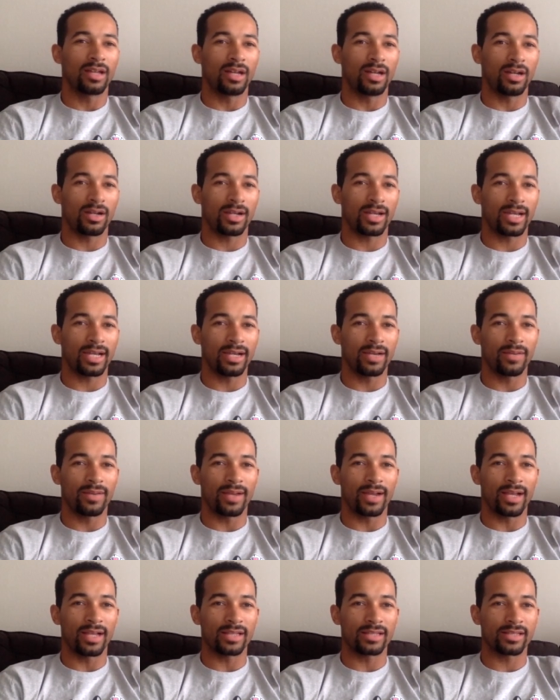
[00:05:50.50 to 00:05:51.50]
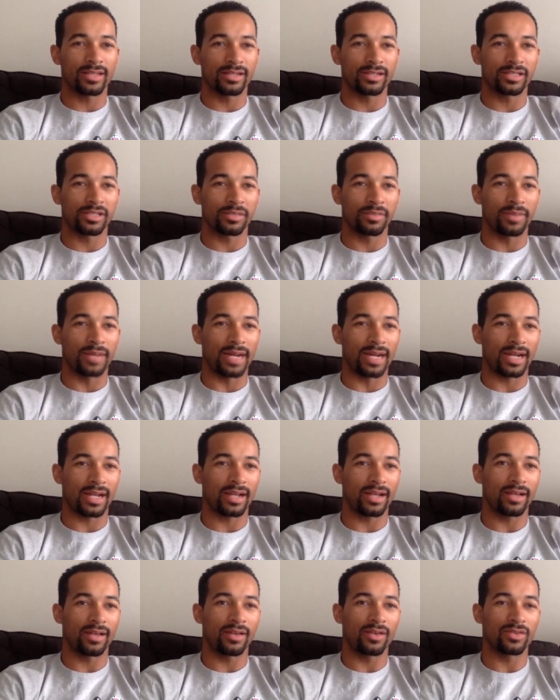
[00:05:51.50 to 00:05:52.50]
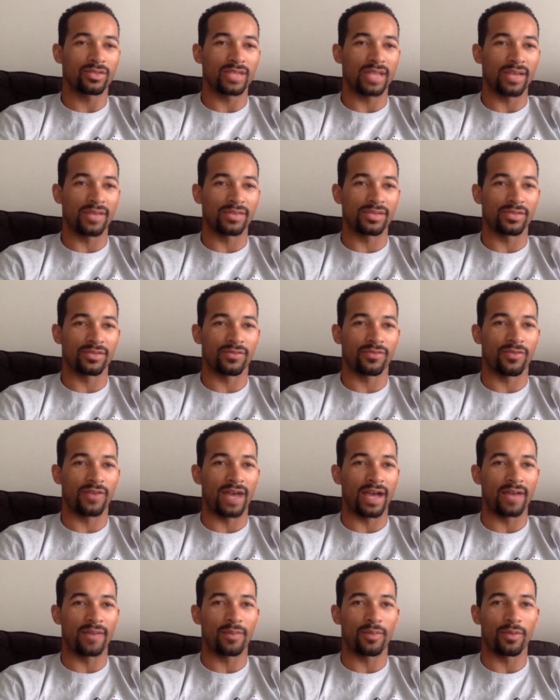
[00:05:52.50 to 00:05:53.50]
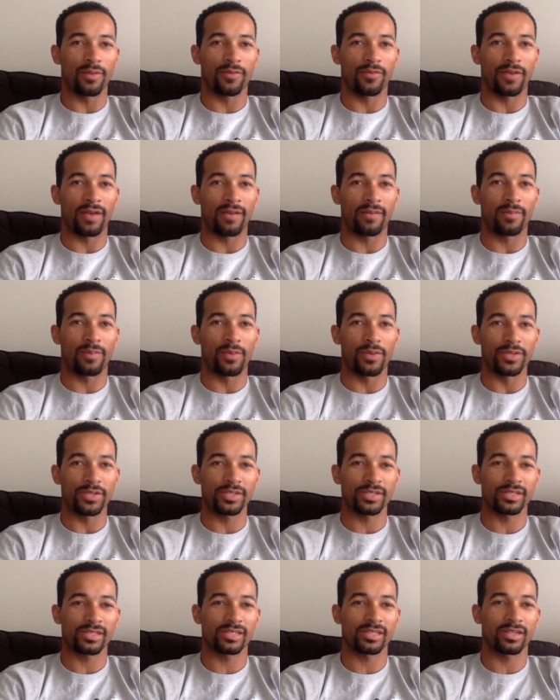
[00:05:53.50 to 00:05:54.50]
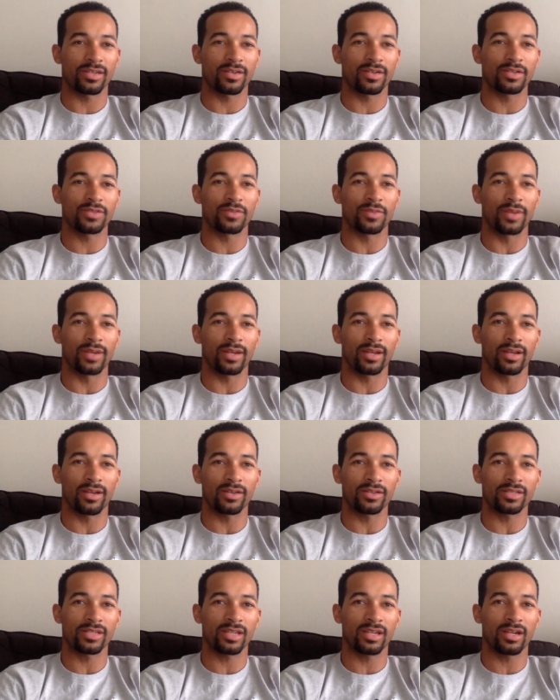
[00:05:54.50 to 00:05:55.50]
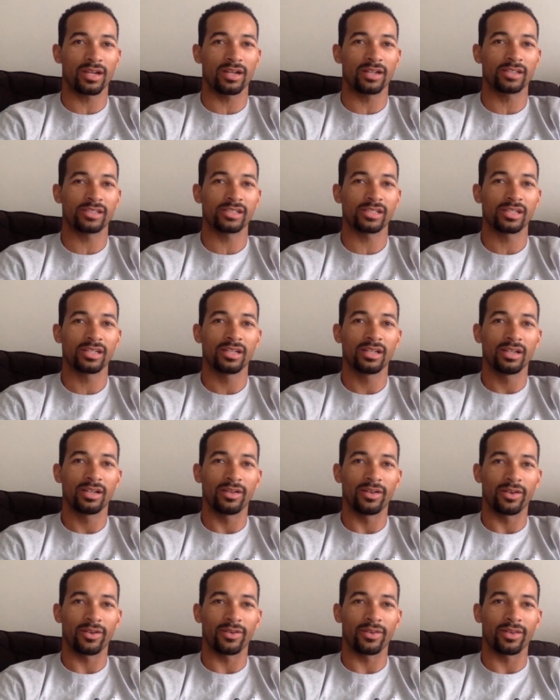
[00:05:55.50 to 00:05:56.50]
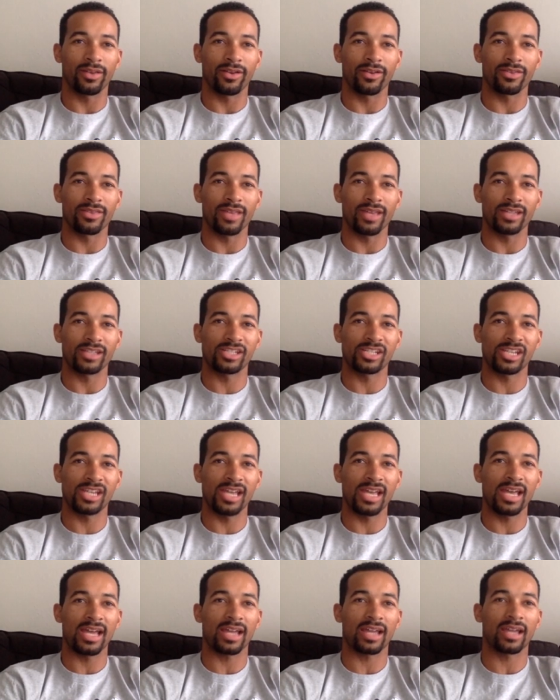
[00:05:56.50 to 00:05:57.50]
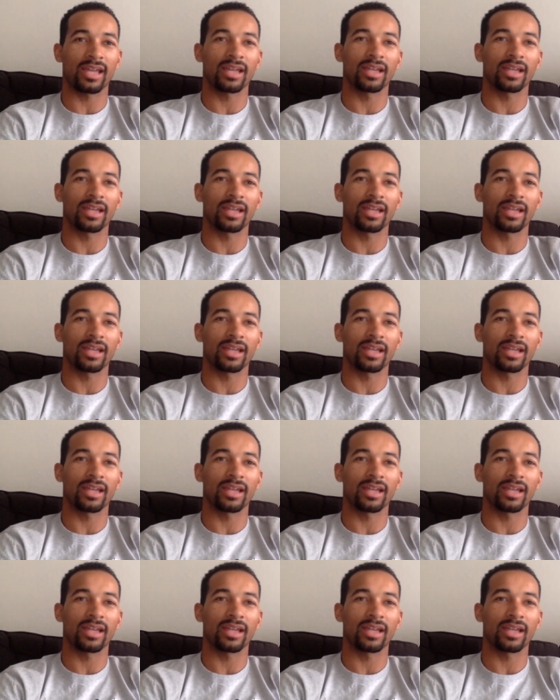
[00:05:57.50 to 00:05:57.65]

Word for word: Okay, we got Serge Ibaka, who's averaging 5.5 points this series. Way to go, Serge. Literally earned that check.